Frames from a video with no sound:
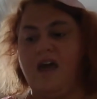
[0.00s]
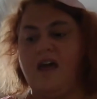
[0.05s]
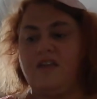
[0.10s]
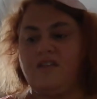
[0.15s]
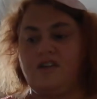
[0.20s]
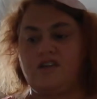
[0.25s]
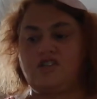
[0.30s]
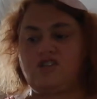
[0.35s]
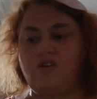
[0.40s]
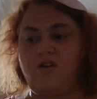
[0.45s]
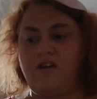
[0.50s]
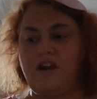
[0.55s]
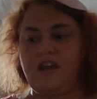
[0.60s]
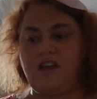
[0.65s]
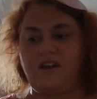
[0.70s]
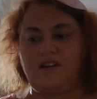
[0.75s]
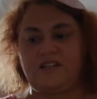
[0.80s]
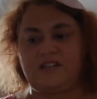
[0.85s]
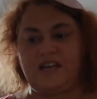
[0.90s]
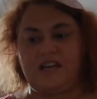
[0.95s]
The story
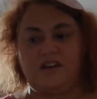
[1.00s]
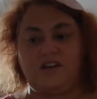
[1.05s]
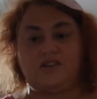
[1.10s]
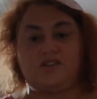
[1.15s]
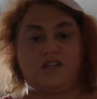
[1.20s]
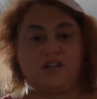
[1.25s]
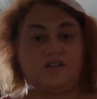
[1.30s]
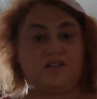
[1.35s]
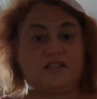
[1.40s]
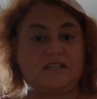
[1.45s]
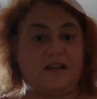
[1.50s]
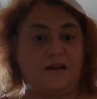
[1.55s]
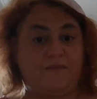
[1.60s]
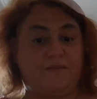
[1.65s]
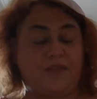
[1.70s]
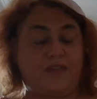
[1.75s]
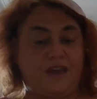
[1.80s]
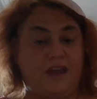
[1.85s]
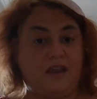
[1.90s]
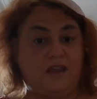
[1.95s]
continues on
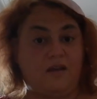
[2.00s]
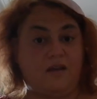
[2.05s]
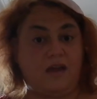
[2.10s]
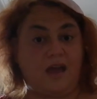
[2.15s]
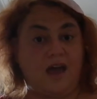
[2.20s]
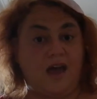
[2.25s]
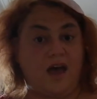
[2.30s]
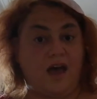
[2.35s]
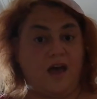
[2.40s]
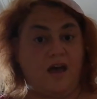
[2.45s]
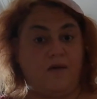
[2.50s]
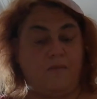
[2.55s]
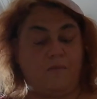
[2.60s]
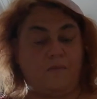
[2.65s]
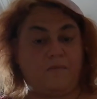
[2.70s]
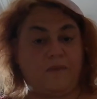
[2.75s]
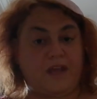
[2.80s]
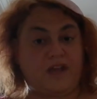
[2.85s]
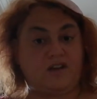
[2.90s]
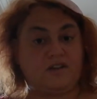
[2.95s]
something
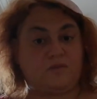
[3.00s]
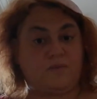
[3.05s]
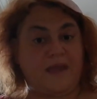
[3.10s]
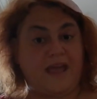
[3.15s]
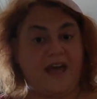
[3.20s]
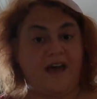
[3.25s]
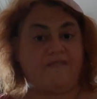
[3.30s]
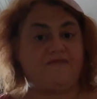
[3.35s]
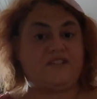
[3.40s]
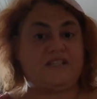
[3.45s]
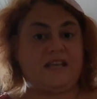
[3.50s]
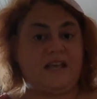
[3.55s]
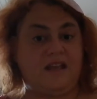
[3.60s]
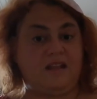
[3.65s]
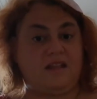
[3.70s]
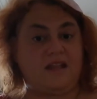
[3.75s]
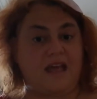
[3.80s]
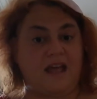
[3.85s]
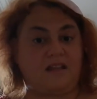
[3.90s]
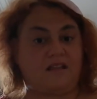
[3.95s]
because we have
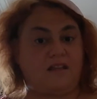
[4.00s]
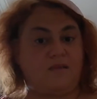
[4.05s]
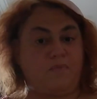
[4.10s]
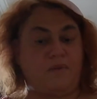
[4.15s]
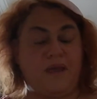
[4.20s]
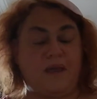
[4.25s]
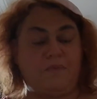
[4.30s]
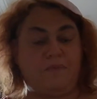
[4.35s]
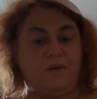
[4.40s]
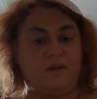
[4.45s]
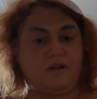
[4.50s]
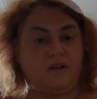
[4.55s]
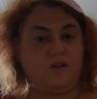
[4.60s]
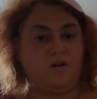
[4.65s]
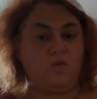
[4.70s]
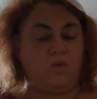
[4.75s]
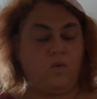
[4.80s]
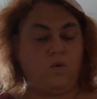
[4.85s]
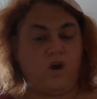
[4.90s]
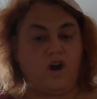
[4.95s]
seen that the people
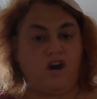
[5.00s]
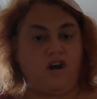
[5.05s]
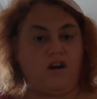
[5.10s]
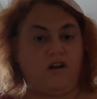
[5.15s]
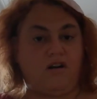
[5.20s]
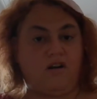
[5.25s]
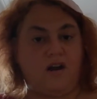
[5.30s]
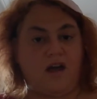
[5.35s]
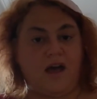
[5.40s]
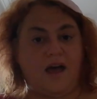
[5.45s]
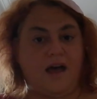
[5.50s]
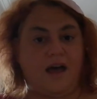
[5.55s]
were